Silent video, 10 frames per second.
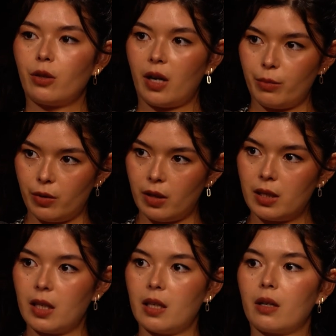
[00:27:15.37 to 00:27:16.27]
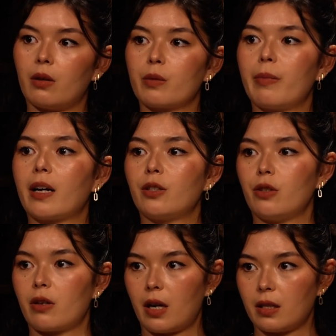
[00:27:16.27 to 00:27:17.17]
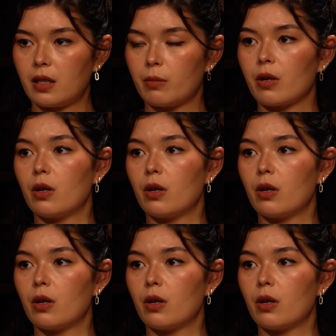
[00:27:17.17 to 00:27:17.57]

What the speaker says: to community and it goes back to your customer,